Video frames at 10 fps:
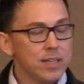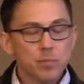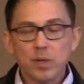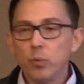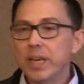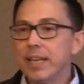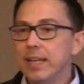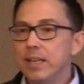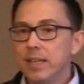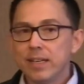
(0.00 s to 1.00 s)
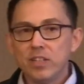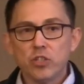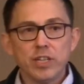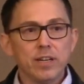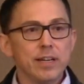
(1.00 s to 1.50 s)
spend a week in India
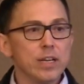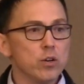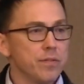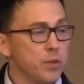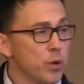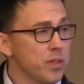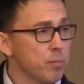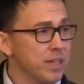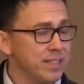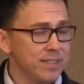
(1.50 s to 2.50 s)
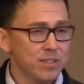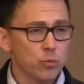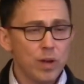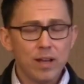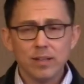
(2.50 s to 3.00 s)
each year, and I go to a few other places
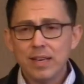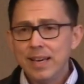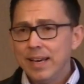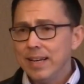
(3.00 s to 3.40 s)
as well.